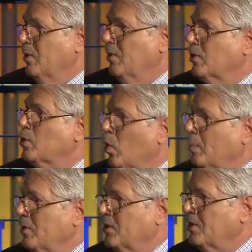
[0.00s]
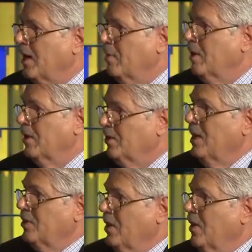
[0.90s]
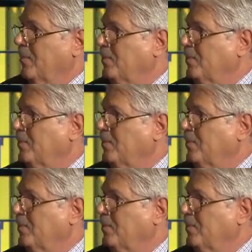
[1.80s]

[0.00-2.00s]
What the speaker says: yours, is corporate sustainability, CSR.